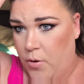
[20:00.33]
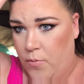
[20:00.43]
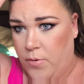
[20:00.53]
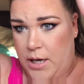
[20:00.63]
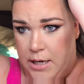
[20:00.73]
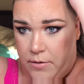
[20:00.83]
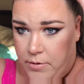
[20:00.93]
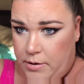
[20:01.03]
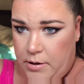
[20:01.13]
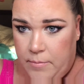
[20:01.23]
pony out
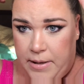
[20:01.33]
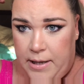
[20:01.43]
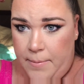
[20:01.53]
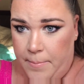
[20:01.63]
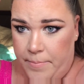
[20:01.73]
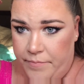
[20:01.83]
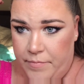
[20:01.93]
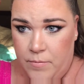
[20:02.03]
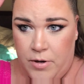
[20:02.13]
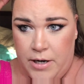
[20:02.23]
a little bit,
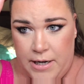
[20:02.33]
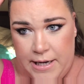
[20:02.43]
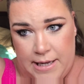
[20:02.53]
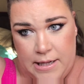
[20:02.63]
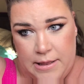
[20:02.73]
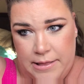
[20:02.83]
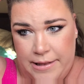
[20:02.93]
and we're gonna get a